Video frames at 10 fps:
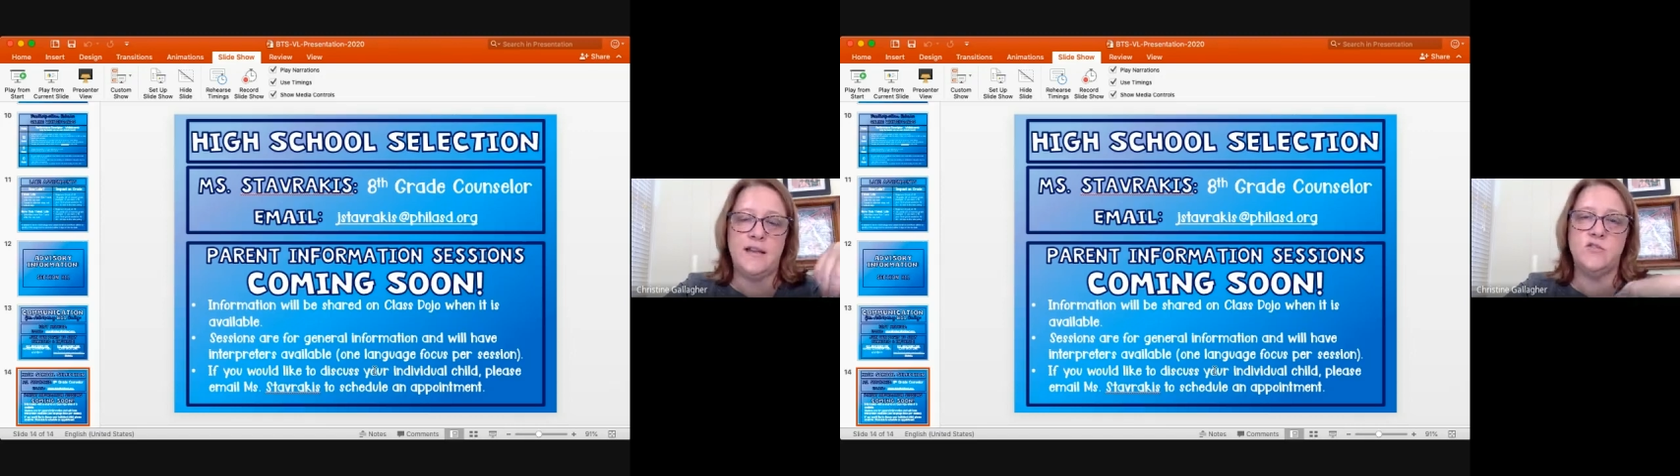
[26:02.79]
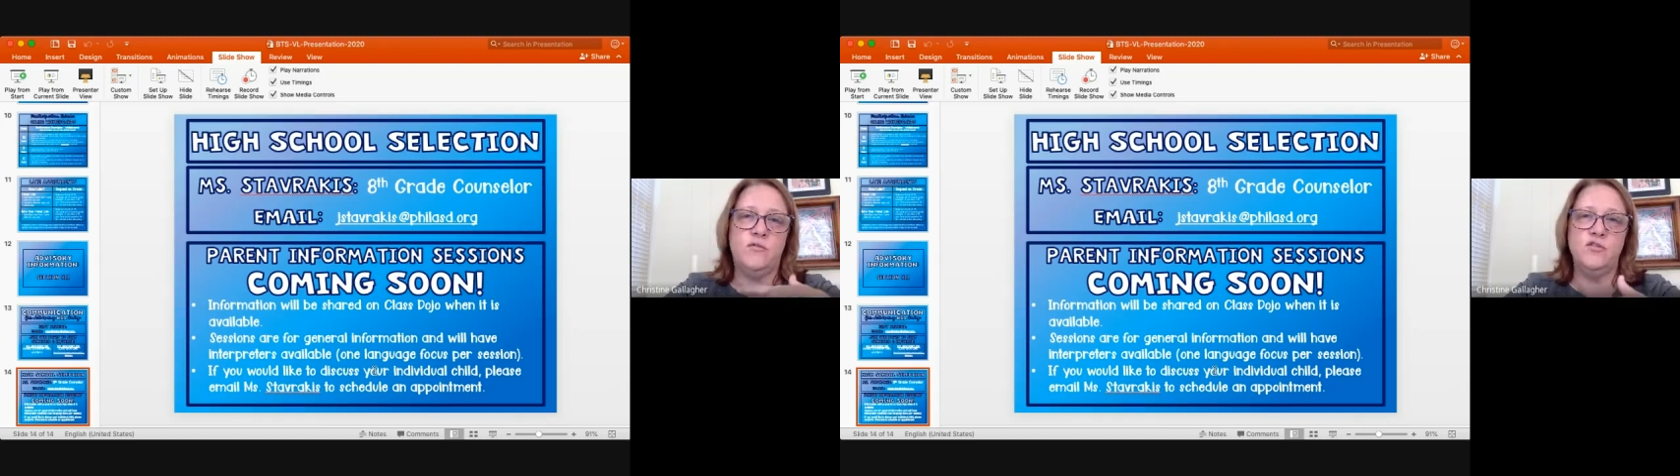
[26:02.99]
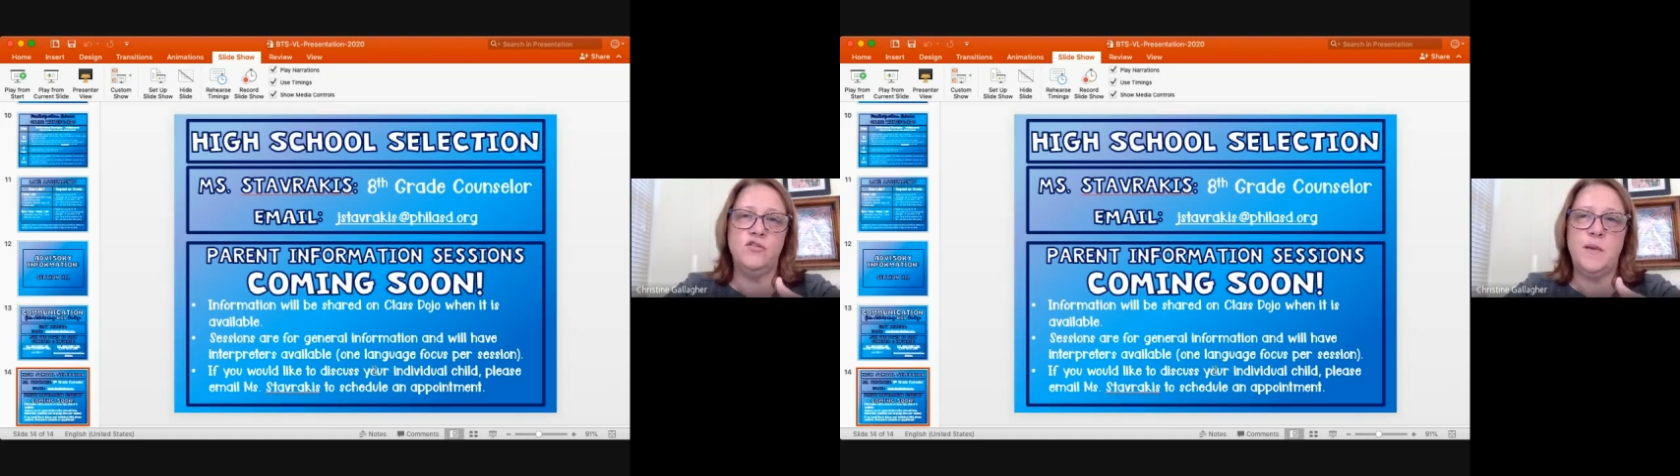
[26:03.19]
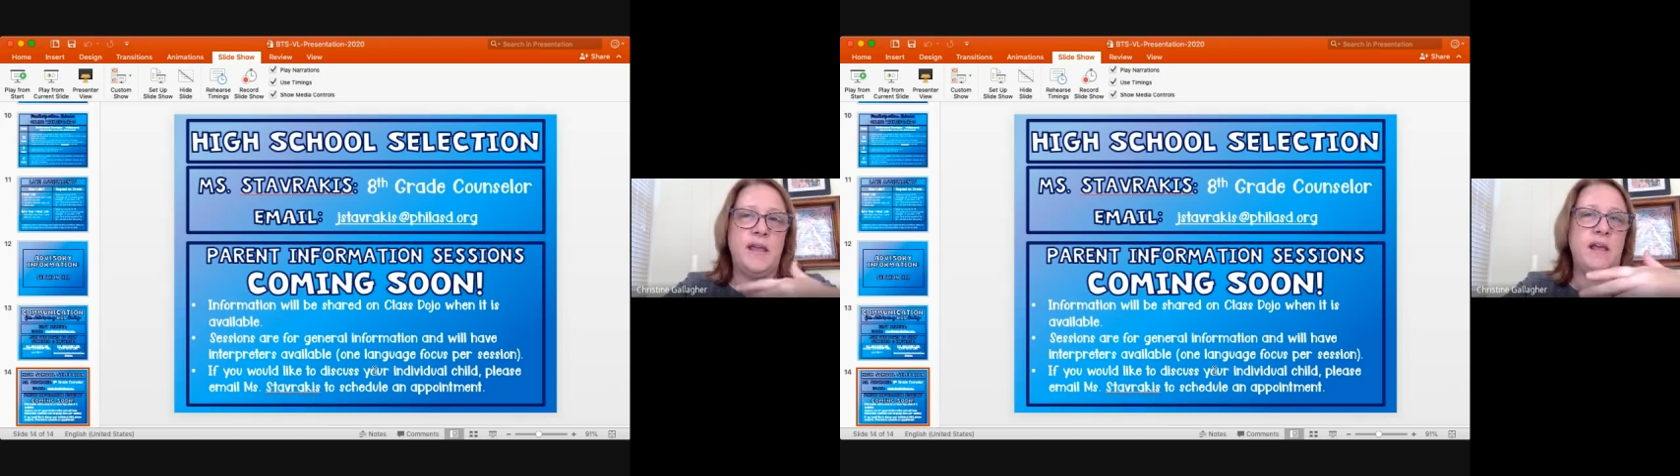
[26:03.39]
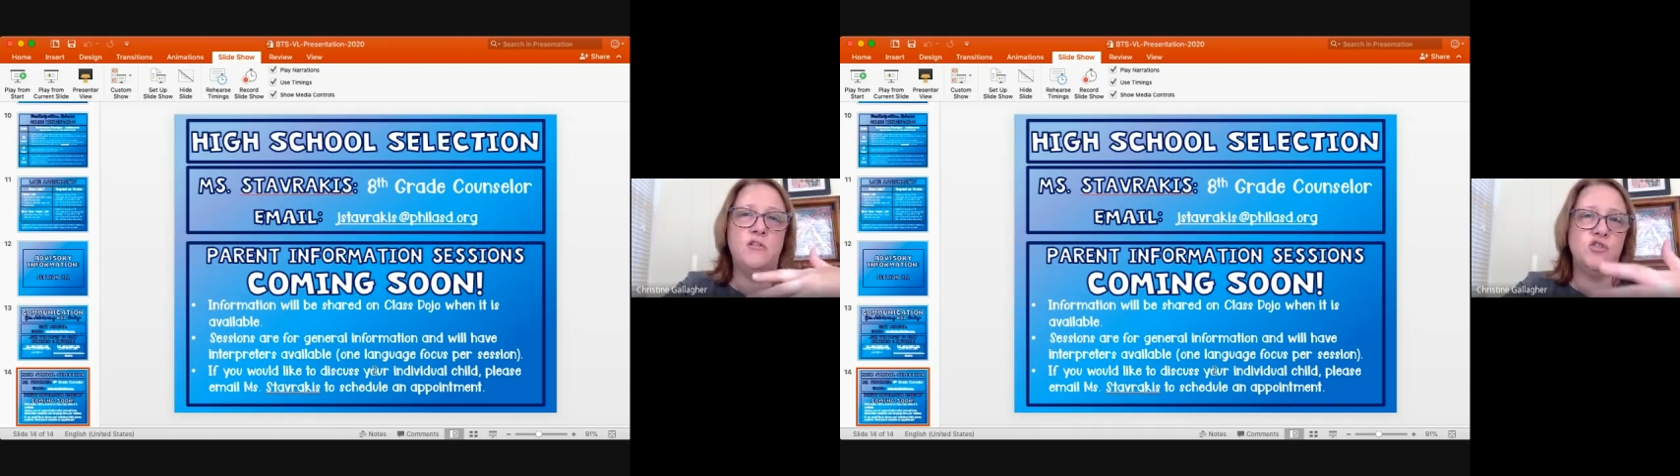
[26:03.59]
So if you do speak
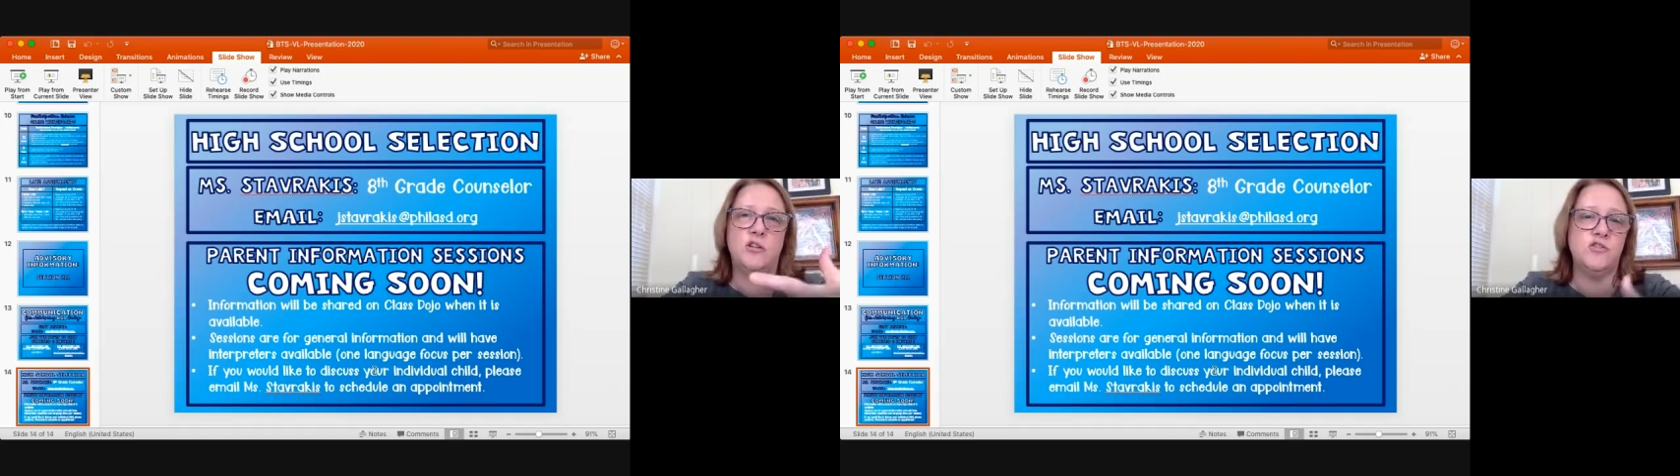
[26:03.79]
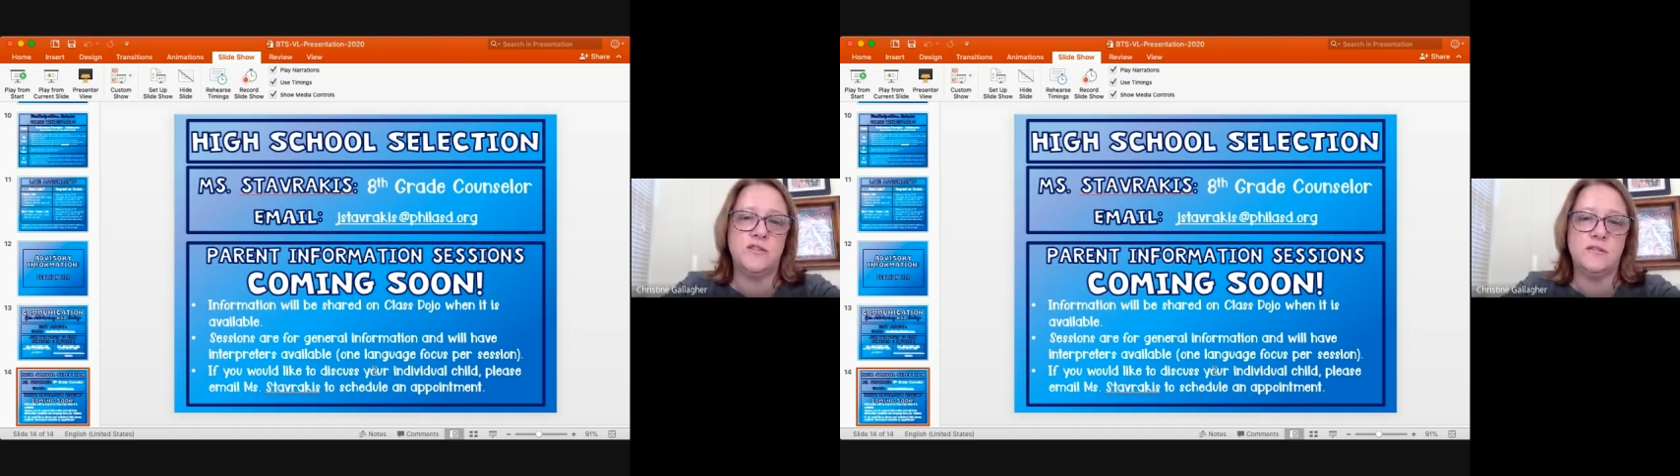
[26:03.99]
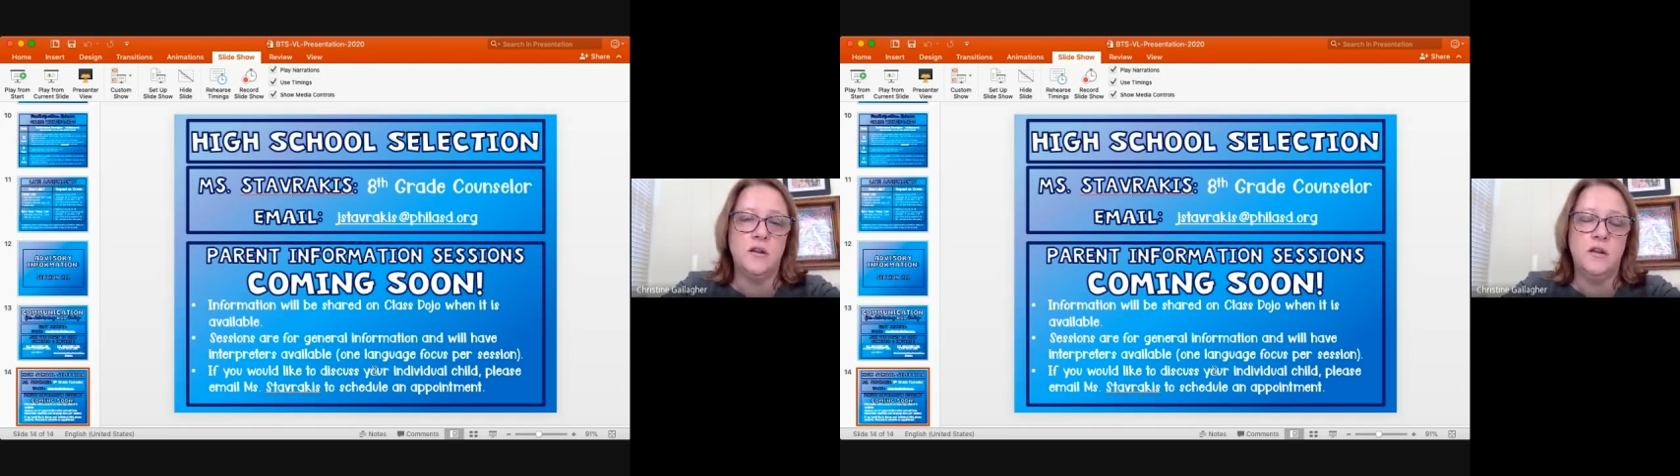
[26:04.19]
English, you can just